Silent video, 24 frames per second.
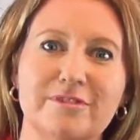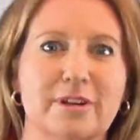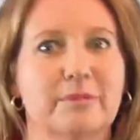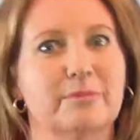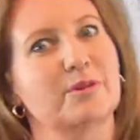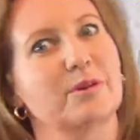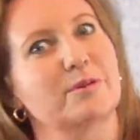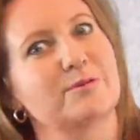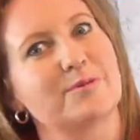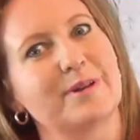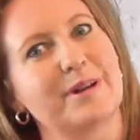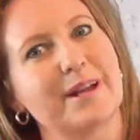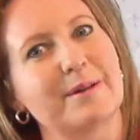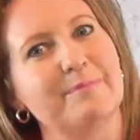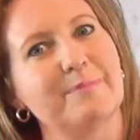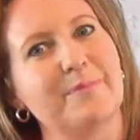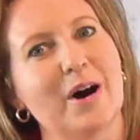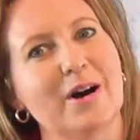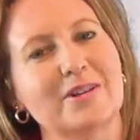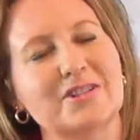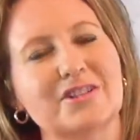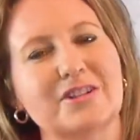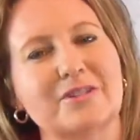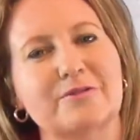Sometimes we get a
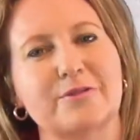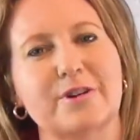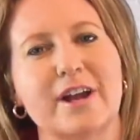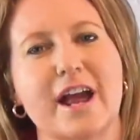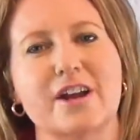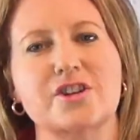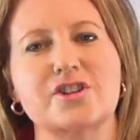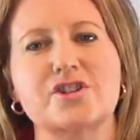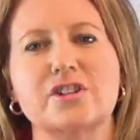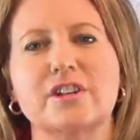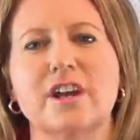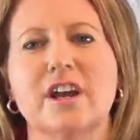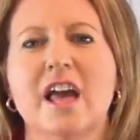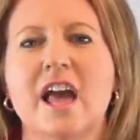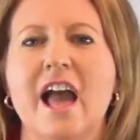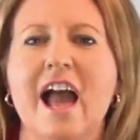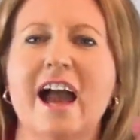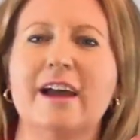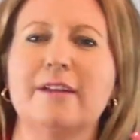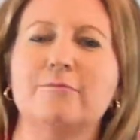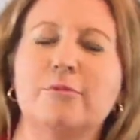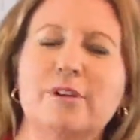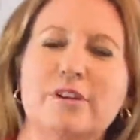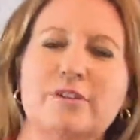positive reaction,
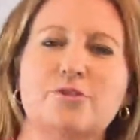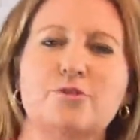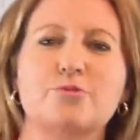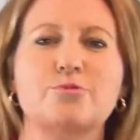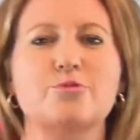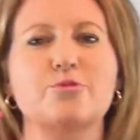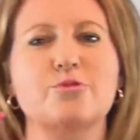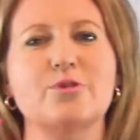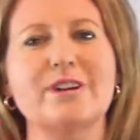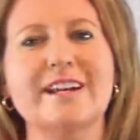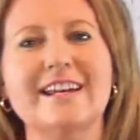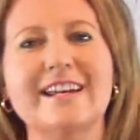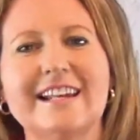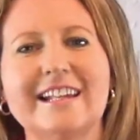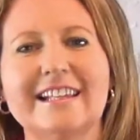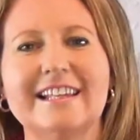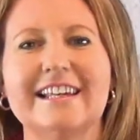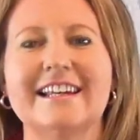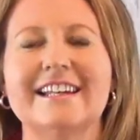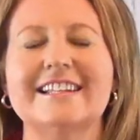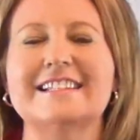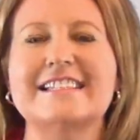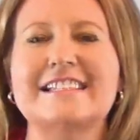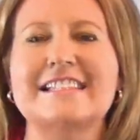and it's
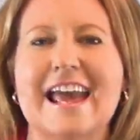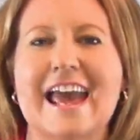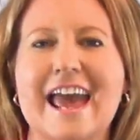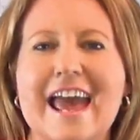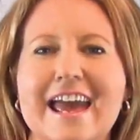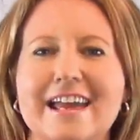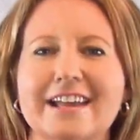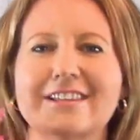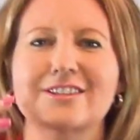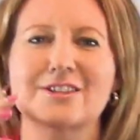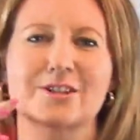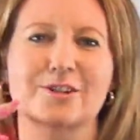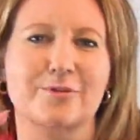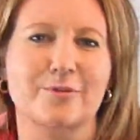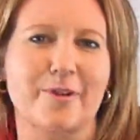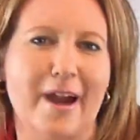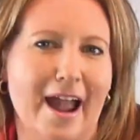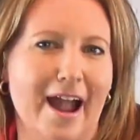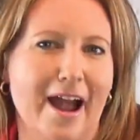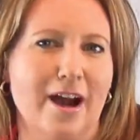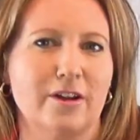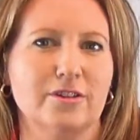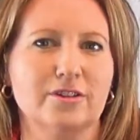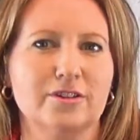really a dance
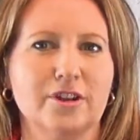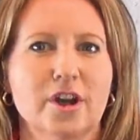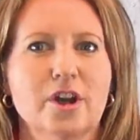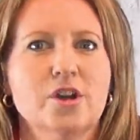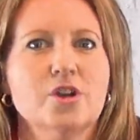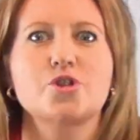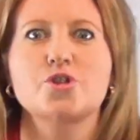around,